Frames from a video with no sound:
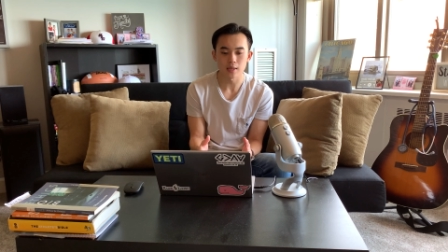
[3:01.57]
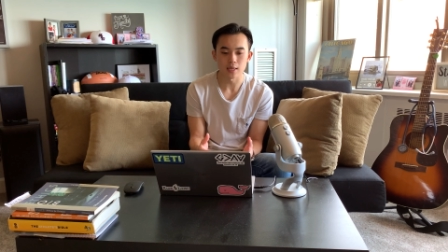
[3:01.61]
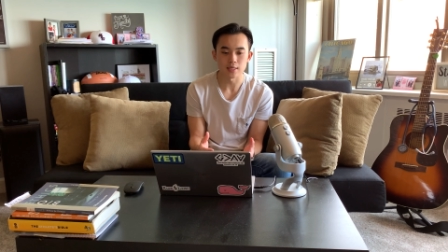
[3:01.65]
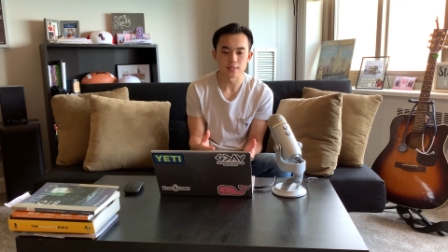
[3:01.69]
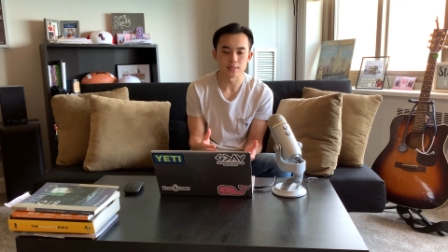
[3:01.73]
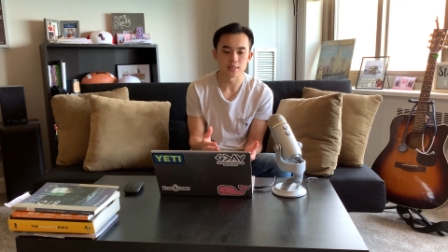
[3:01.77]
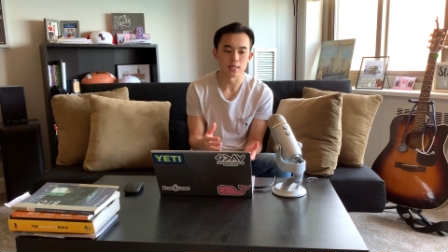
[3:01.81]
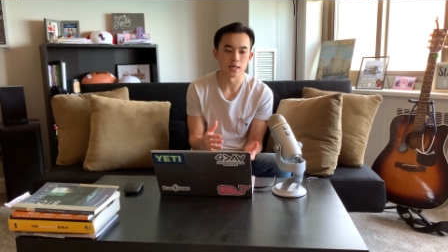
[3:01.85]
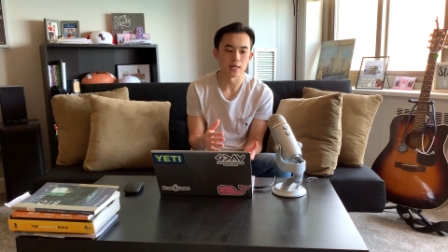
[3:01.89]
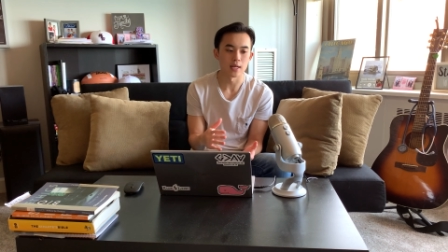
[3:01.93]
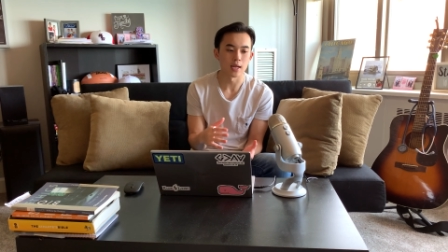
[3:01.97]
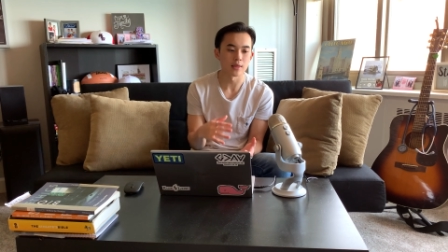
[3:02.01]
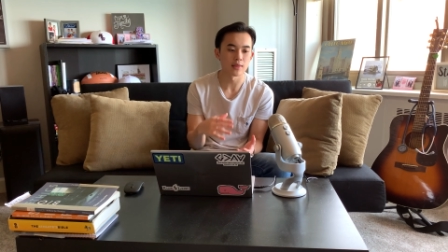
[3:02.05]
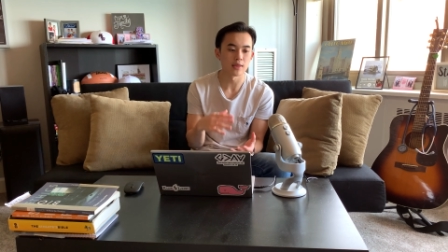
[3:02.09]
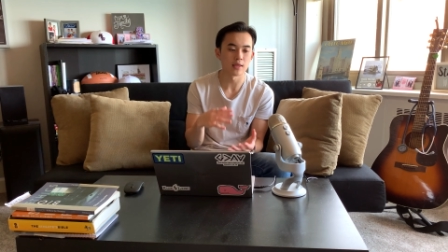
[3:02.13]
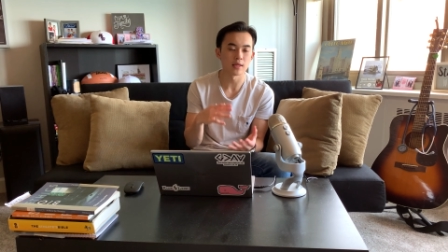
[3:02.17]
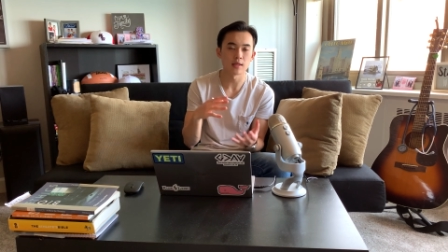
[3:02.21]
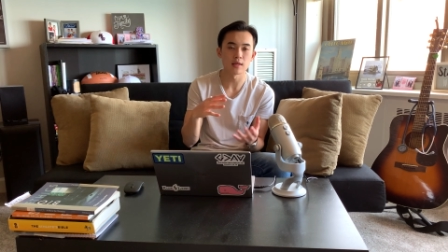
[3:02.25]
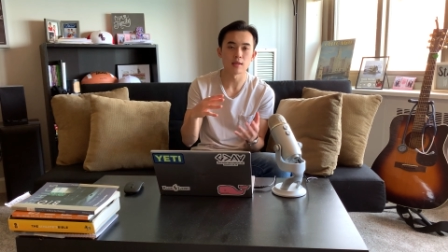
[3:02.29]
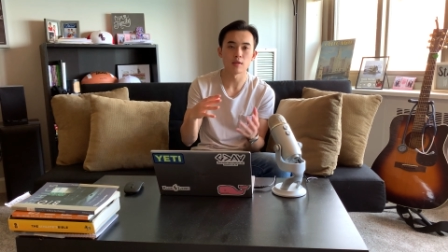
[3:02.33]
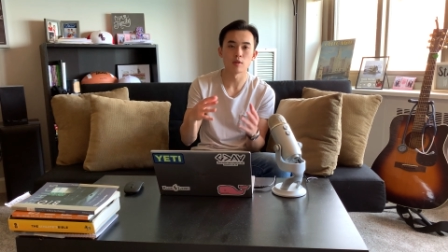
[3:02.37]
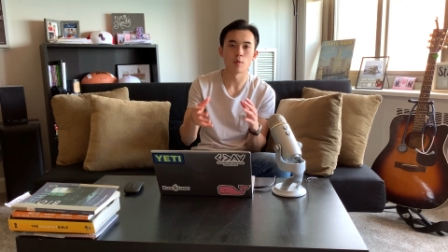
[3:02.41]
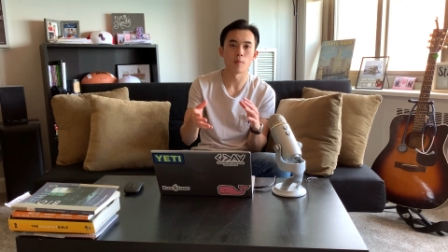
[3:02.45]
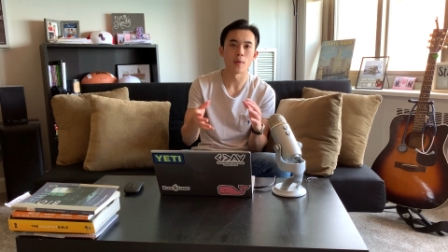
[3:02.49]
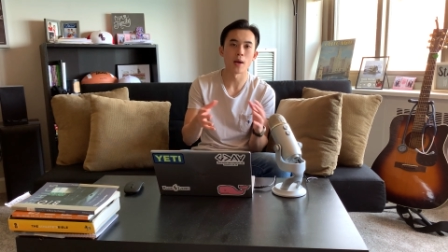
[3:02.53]
like I said, I
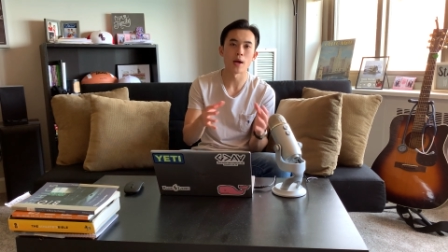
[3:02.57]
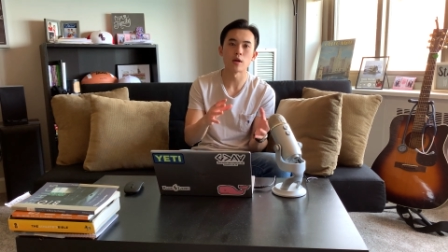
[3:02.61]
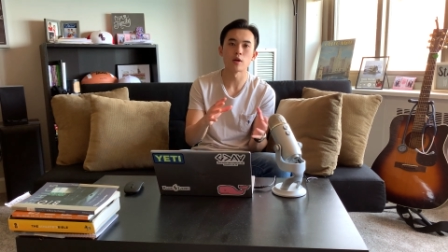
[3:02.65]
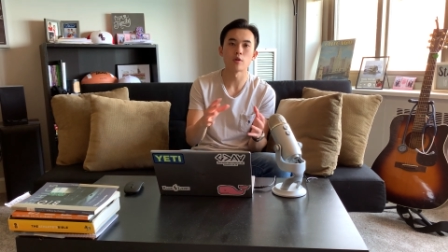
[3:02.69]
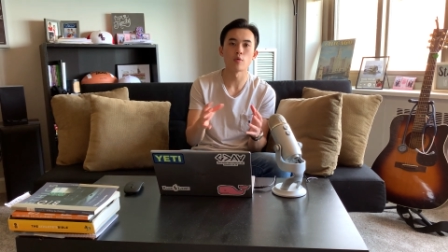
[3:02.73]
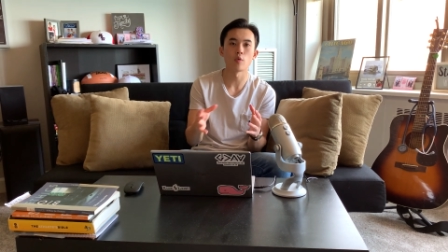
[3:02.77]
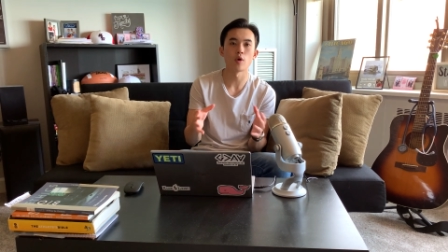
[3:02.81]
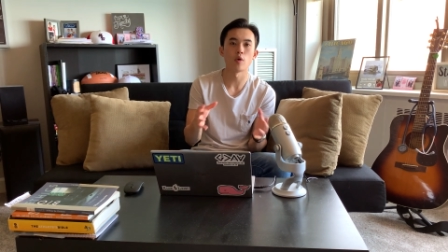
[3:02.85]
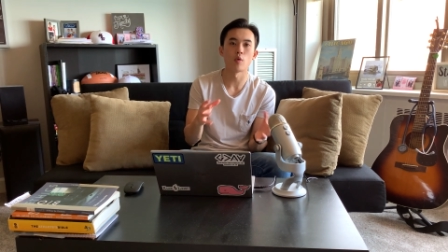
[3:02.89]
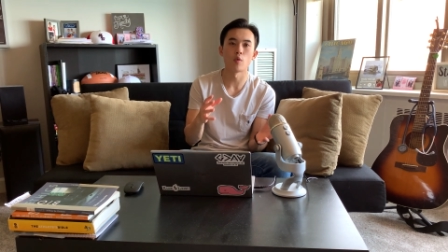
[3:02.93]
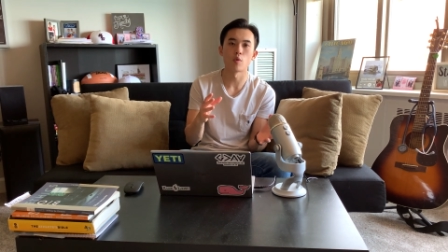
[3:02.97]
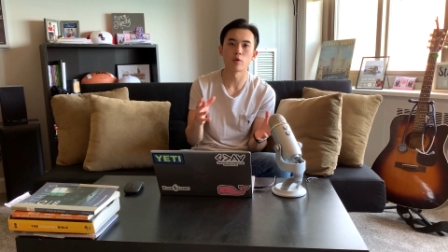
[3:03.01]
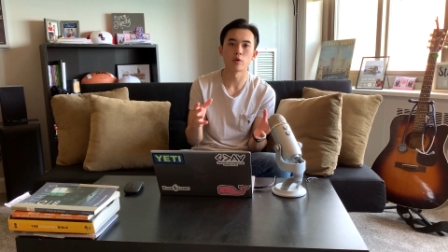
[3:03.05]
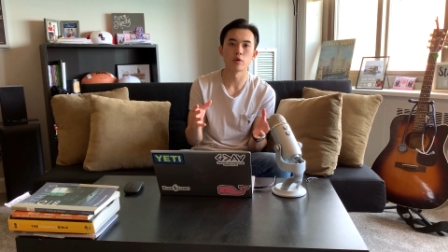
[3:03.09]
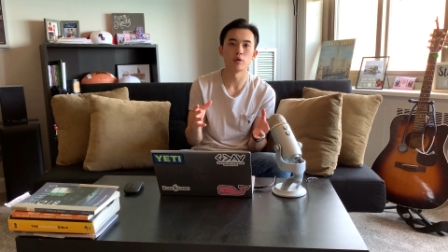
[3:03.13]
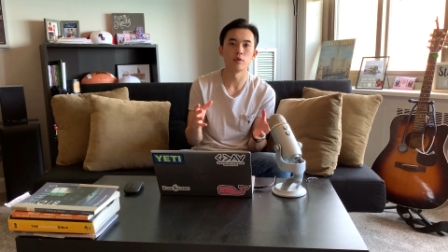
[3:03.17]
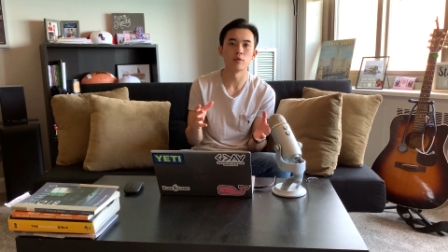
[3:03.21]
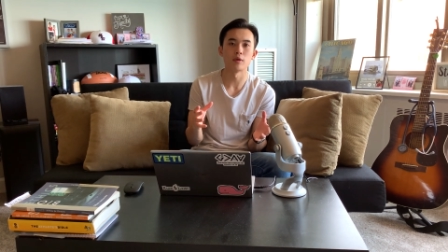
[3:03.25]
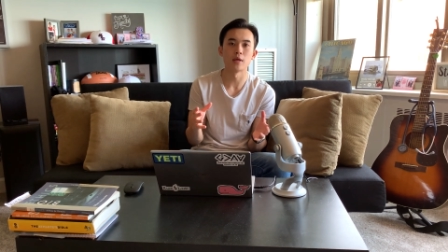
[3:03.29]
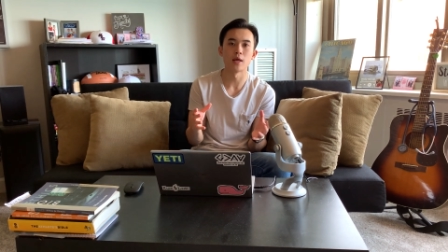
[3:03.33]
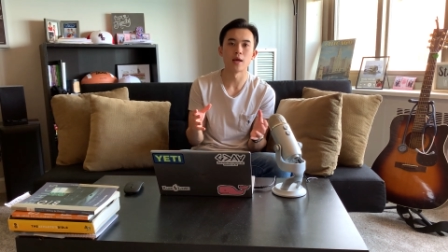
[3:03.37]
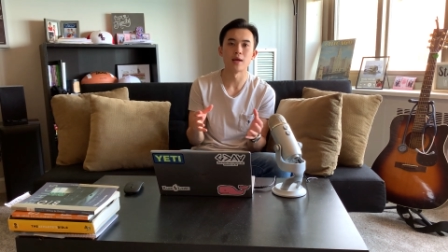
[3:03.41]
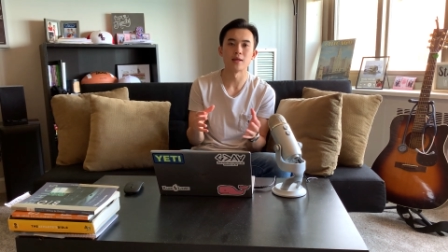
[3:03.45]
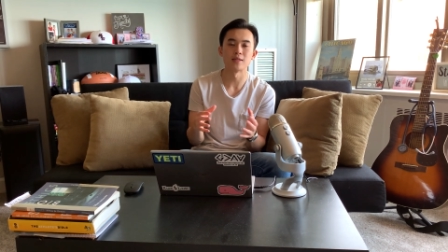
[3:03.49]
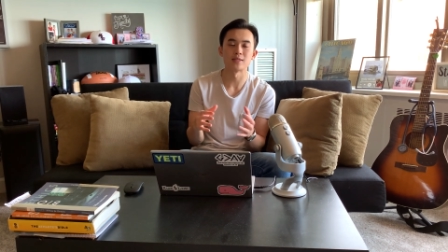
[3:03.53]
think no matter what order you
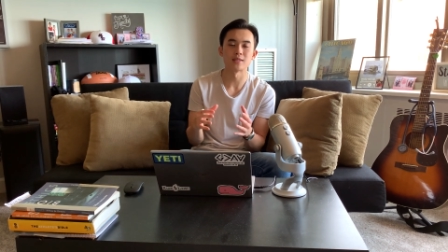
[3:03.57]
get,